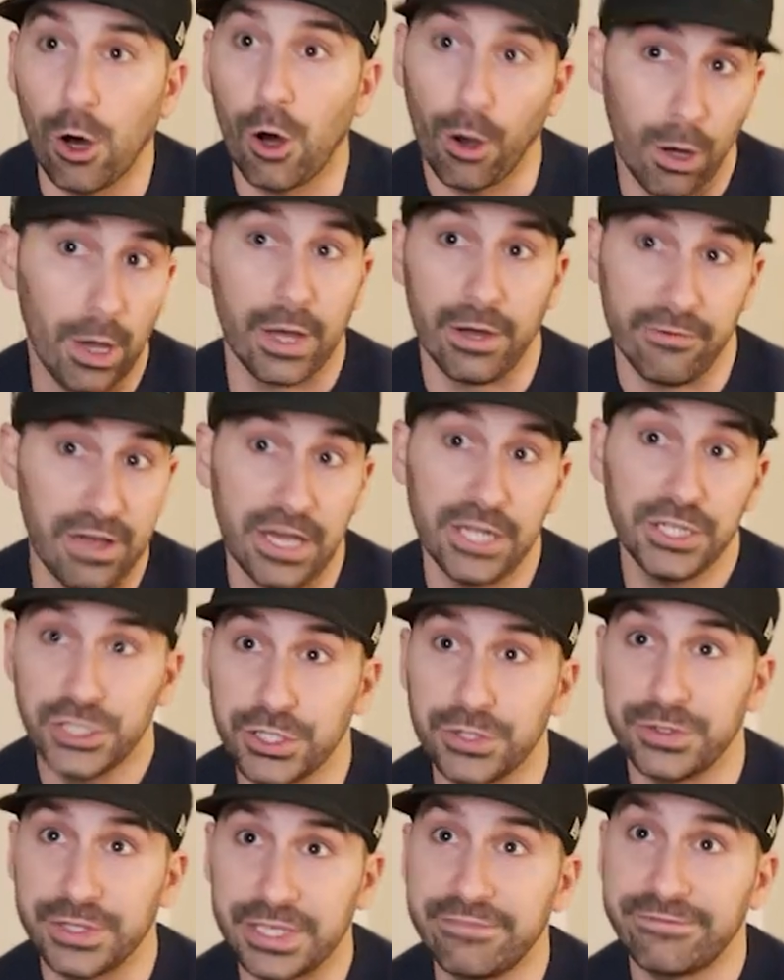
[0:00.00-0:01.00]

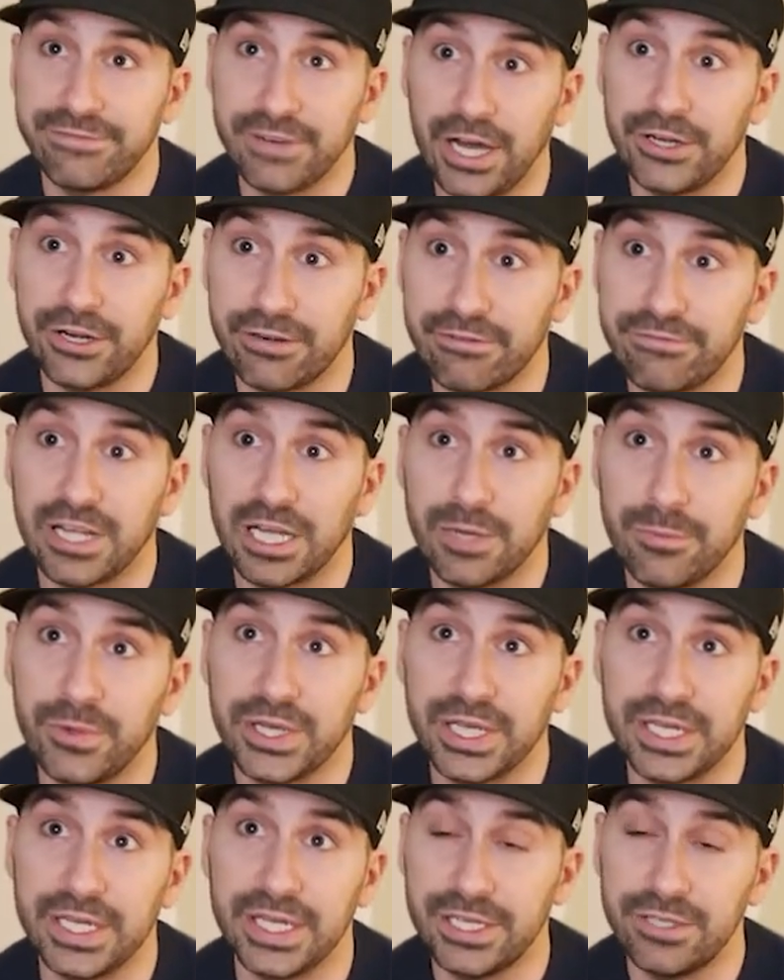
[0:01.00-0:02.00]
eventually find our family
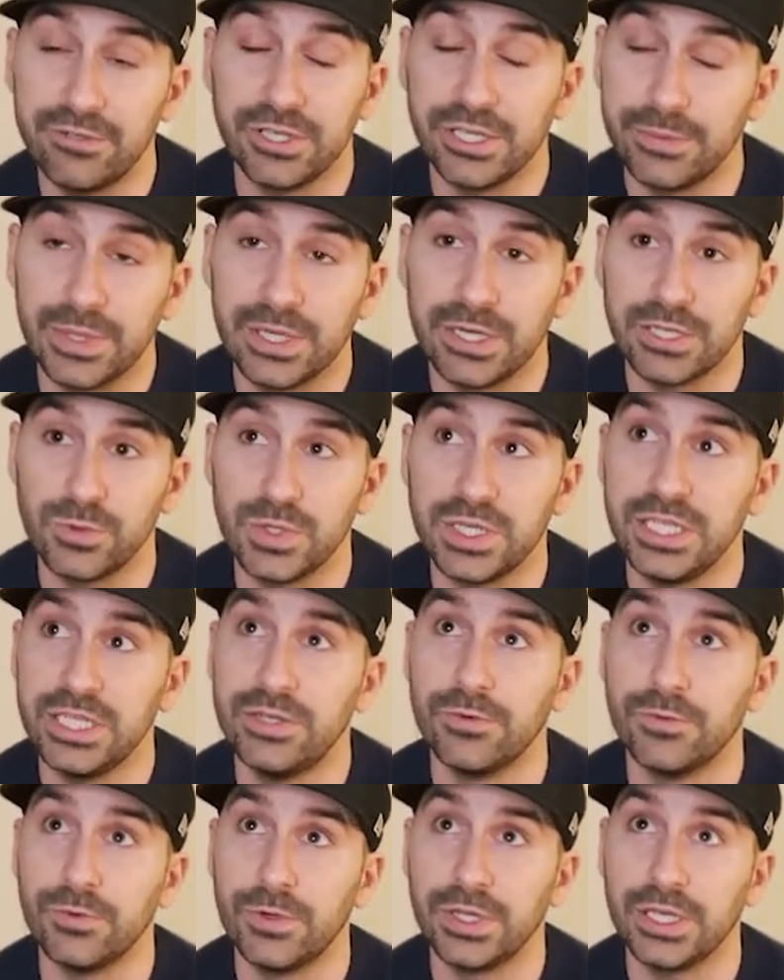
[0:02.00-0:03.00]
in Italy, because we
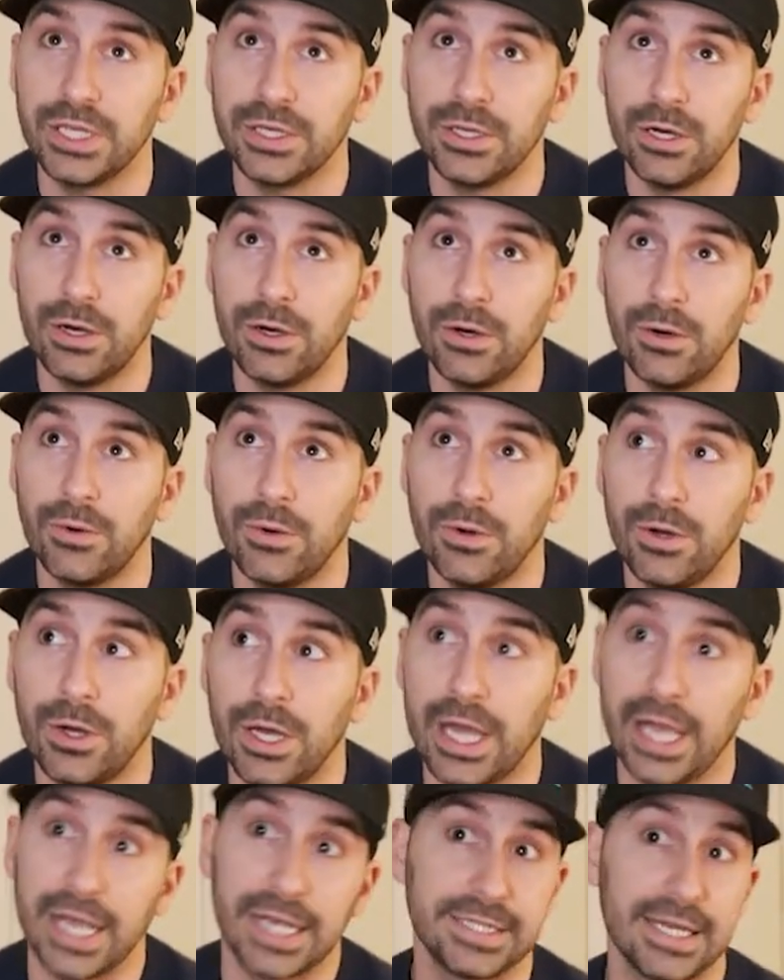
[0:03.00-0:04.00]
didn't really know
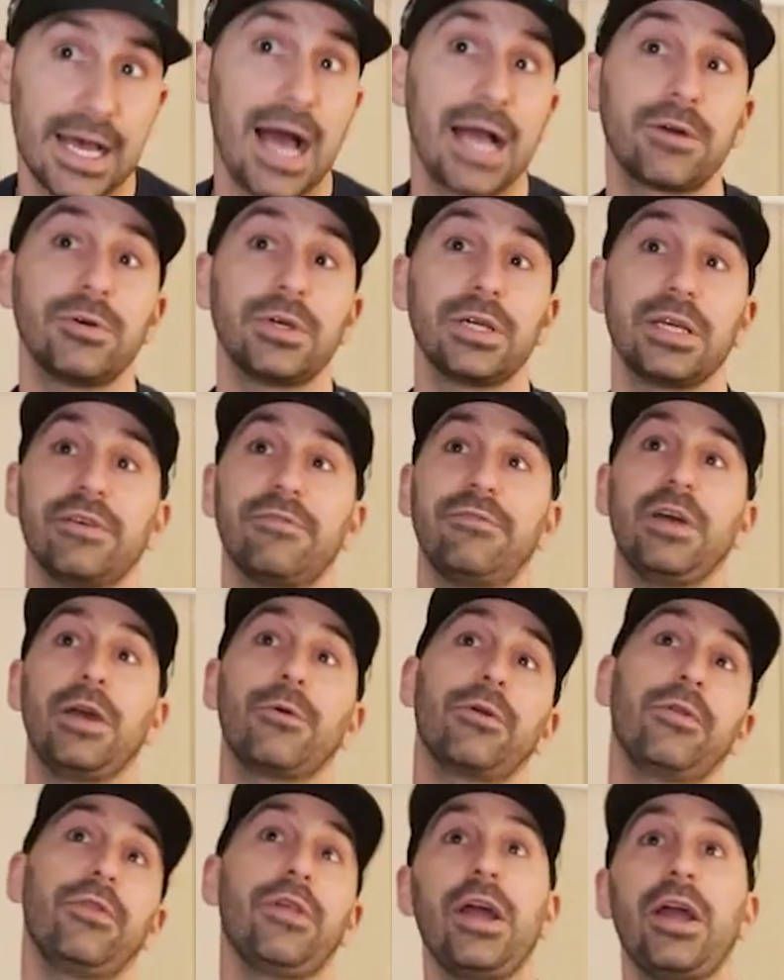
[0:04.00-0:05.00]
exactly if they
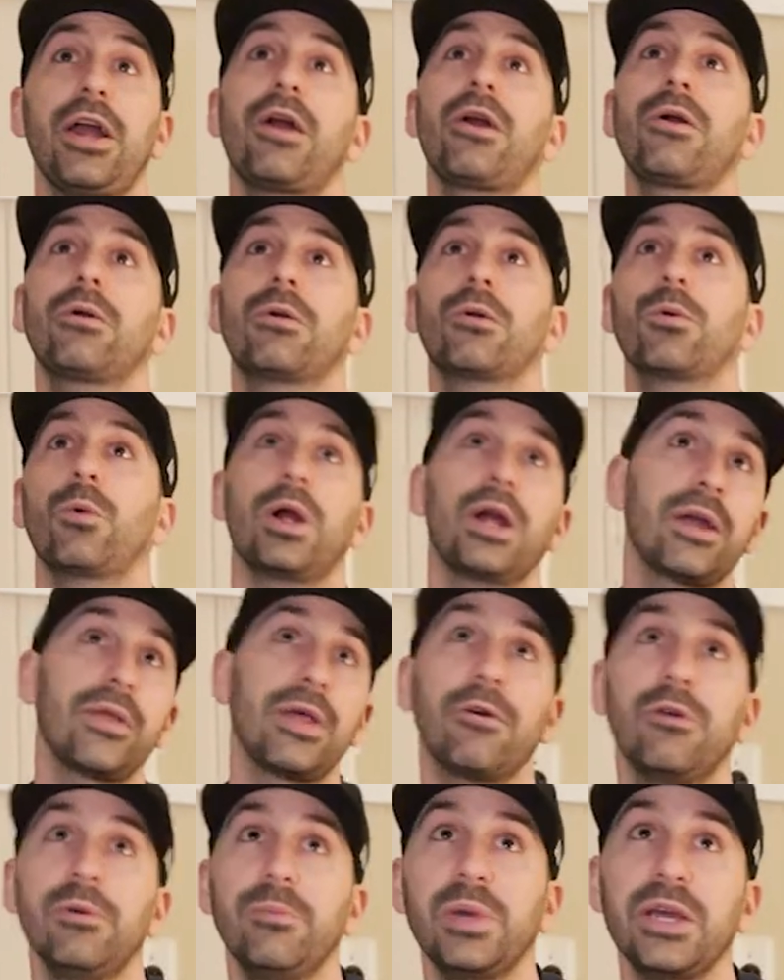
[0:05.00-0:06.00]
were there or where they
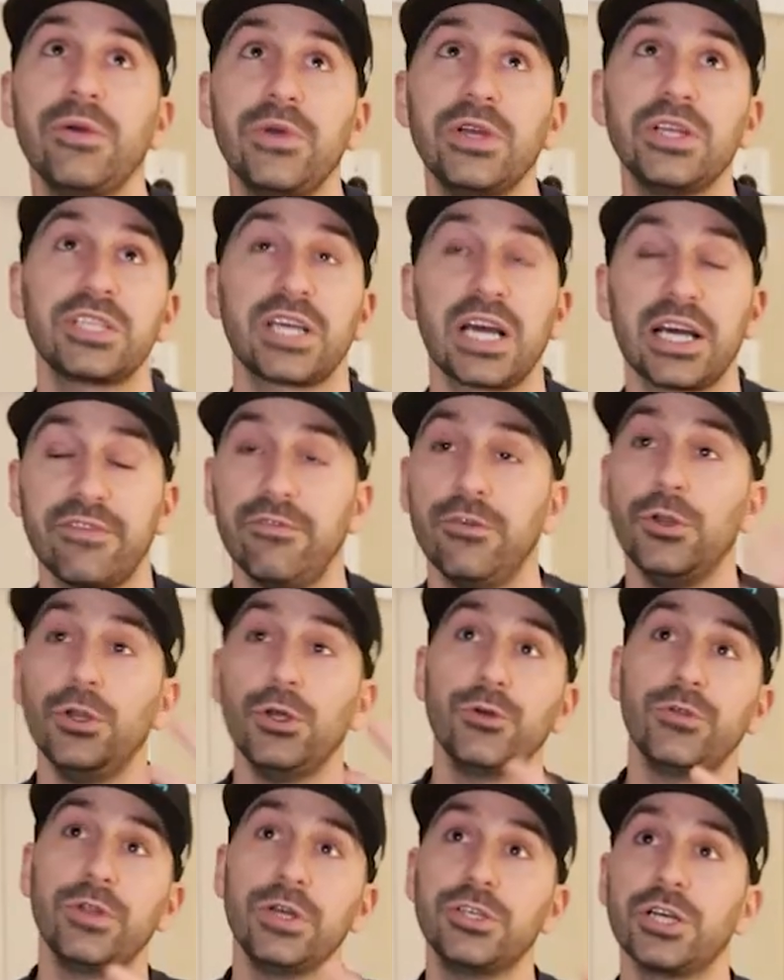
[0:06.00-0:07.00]
would be. We just kind of
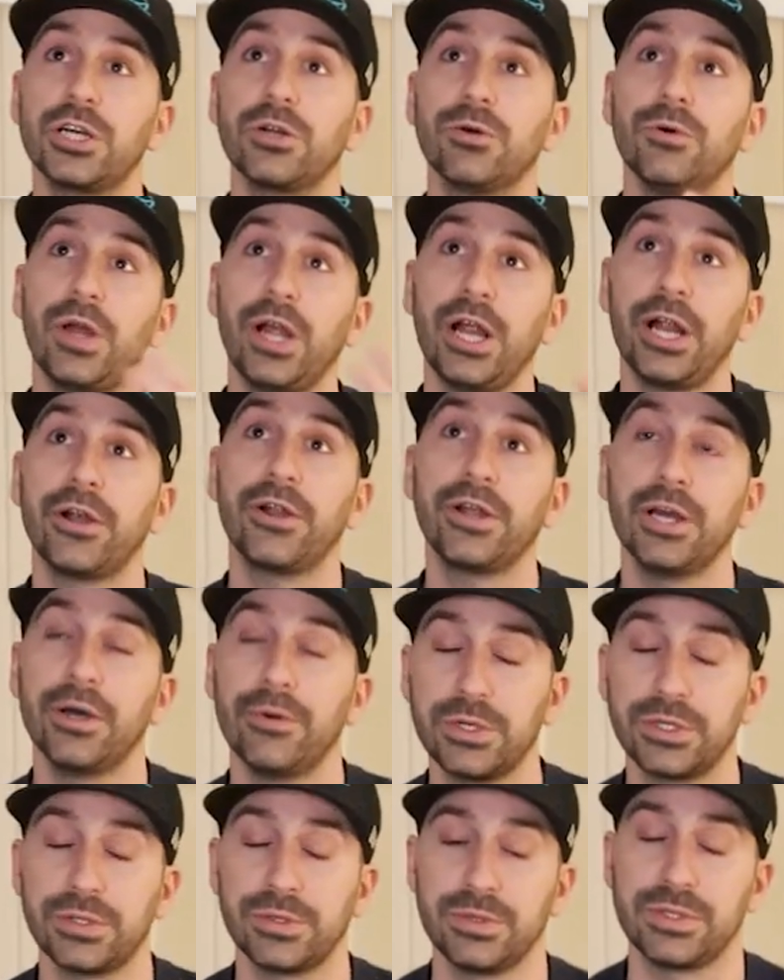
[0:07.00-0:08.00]
knew the general area,
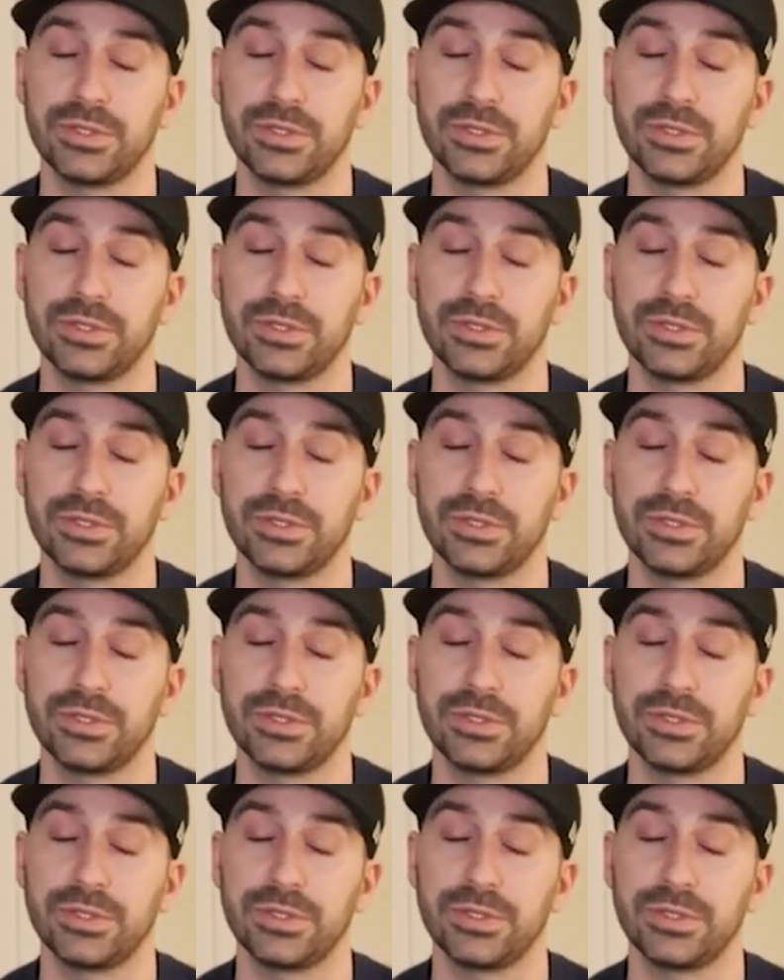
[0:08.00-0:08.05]
which was